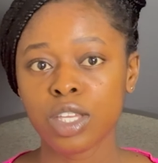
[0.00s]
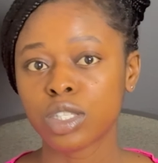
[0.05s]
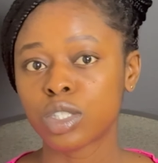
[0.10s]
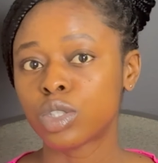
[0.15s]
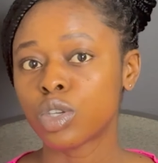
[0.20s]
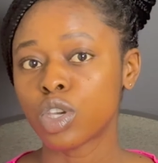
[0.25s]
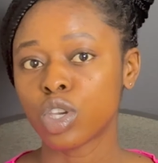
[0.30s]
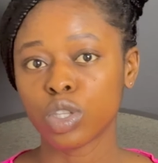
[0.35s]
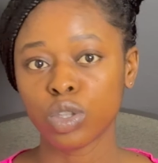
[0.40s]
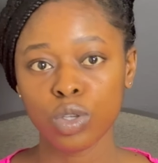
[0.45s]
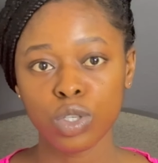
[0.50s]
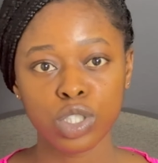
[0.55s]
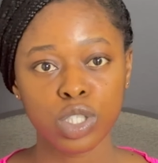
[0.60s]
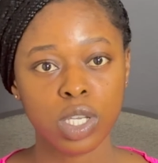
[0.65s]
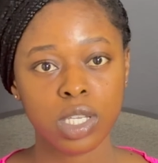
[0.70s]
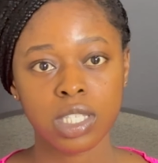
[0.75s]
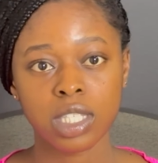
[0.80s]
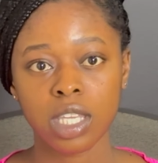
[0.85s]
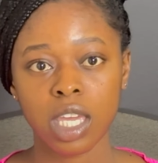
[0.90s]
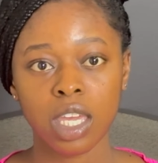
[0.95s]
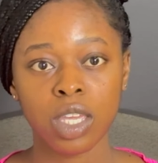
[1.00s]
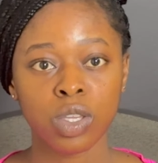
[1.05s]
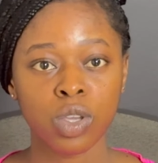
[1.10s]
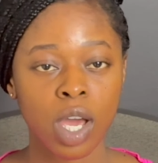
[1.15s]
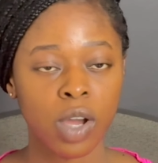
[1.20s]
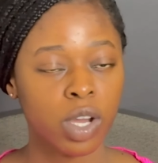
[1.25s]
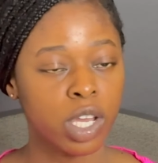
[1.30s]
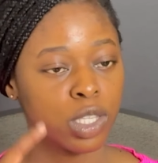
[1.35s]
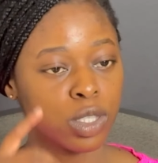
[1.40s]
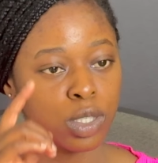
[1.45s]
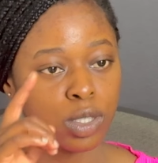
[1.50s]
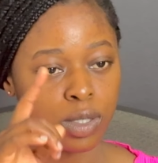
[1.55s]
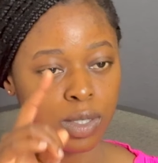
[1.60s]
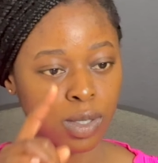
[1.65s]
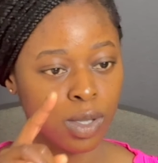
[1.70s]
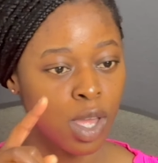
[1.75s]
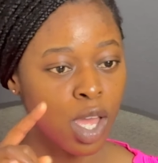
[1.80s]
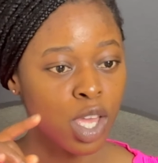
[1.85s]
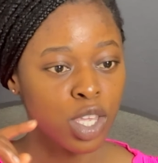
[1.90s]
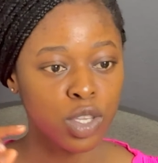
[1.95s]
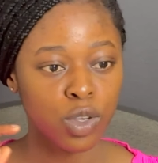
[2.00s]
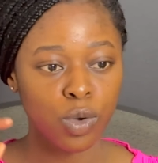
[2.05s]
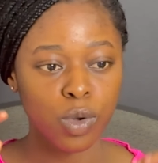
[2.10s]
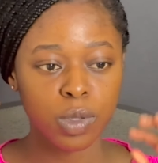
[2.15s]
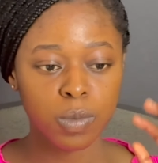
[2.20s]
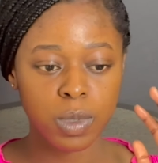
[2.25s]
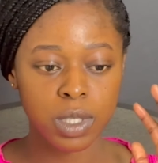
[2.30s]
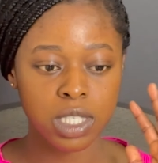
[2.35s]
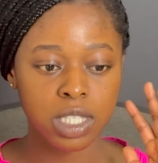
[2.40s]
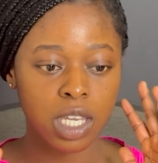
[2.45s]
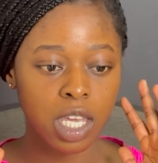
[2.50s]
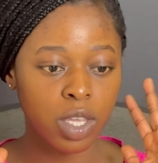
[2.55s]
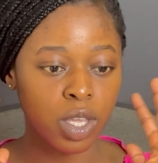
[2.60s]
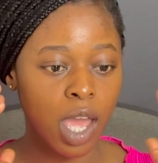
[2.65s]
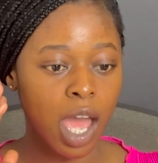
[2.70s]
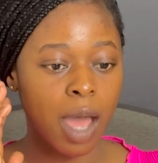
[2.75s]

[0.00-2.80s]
So you don't just say you won't be saying,